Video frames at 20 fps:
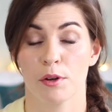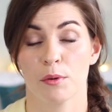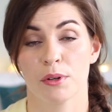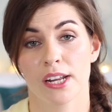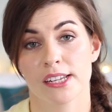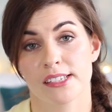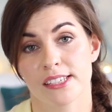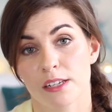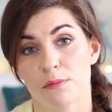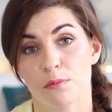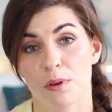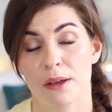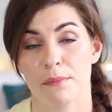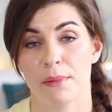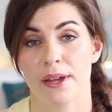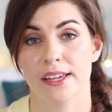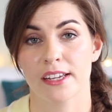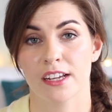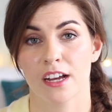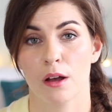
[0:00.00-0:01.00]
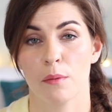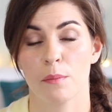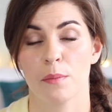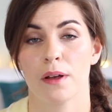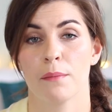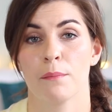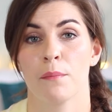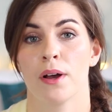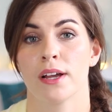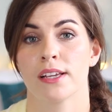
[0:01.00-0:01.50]
But when I did wear makeup,
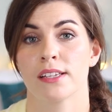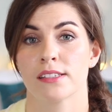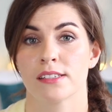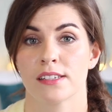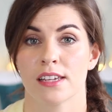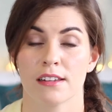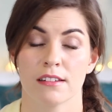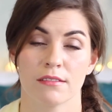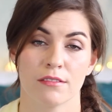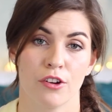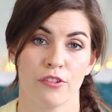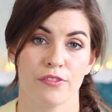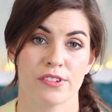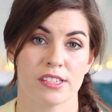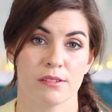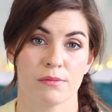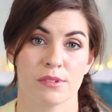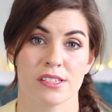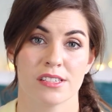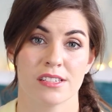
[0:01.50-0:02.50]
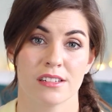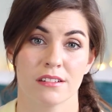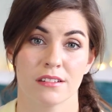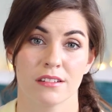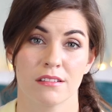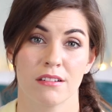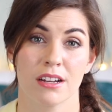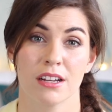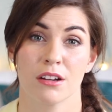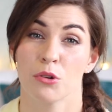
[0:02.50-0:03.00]
my skin obviously was still
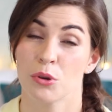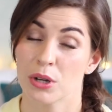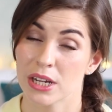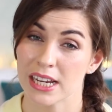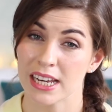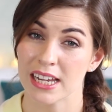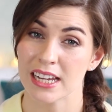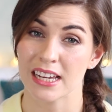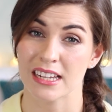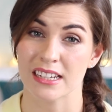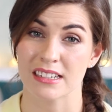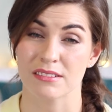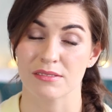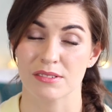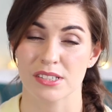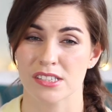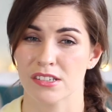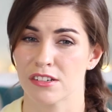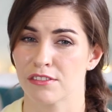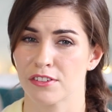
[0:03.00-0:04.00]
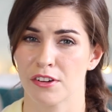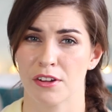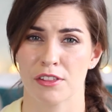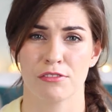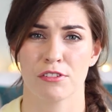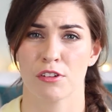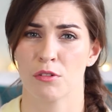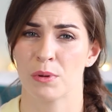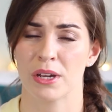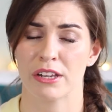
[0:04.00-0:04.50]
quite oily and was sort of going
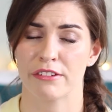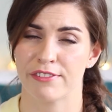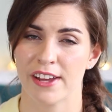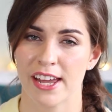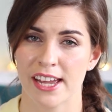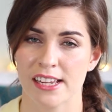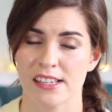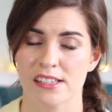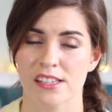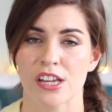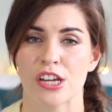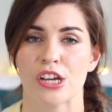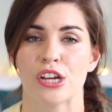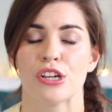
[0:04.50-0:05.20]
through a weird phase.